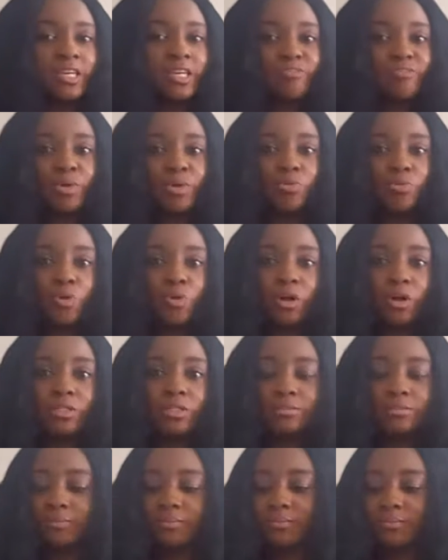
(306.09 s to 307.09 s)
Give me
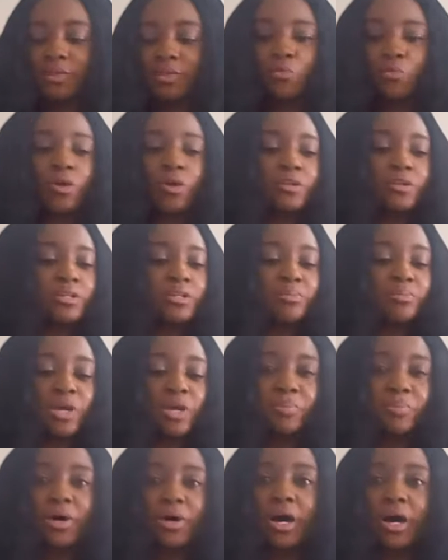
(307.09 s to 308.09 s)
1. 1 on the
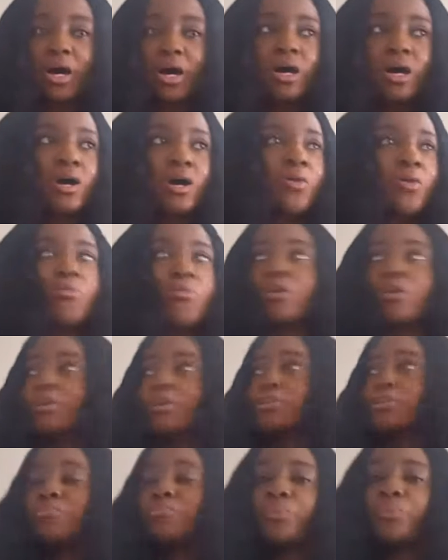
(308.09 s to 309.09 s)
paper, 1
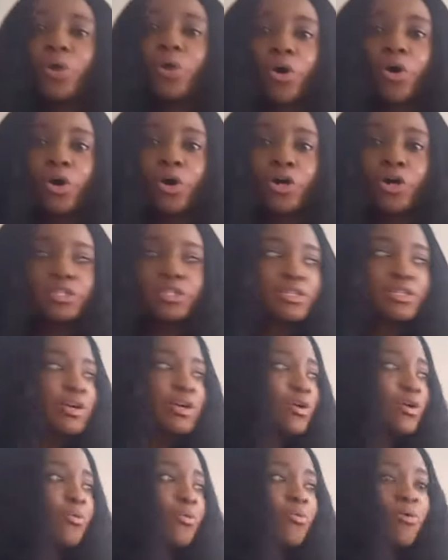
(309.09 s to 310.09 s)
on the board,
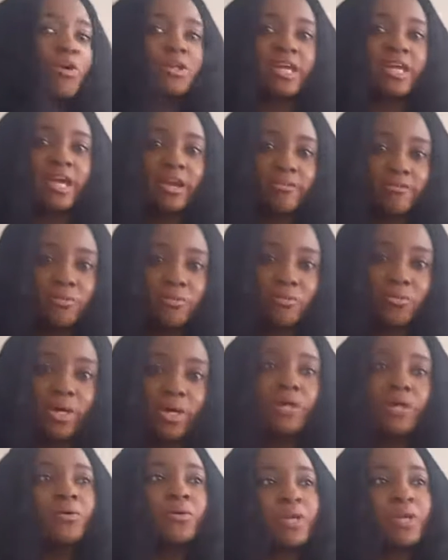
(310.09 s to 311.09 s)
1
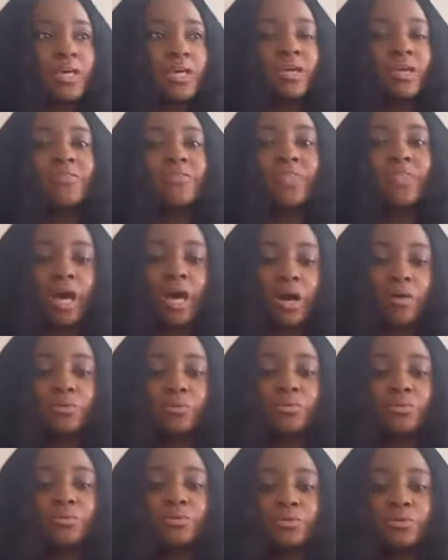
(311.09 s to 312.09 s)
everywhere. Okay,
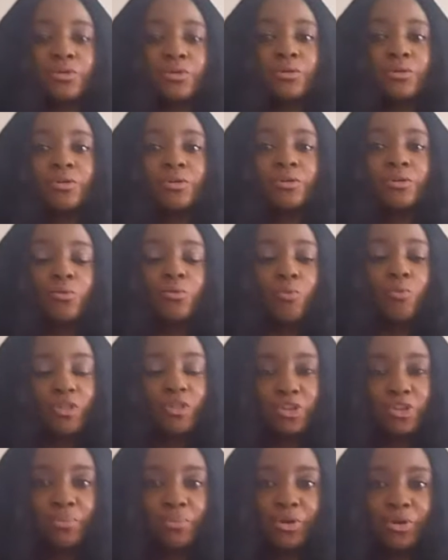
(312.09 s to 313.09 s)
now,
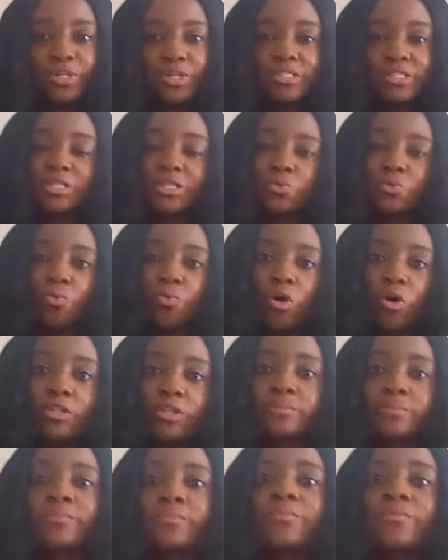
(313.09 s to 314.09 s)
what number is this
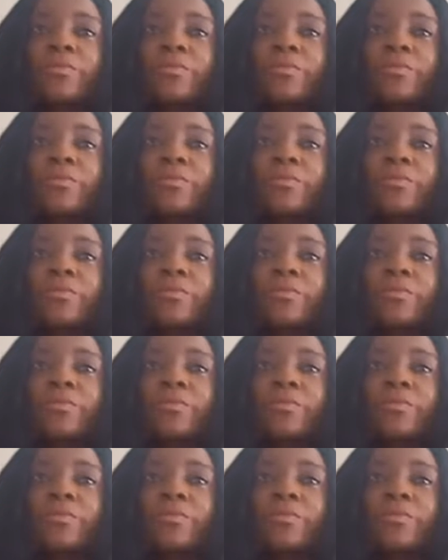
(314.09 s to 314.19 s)
1?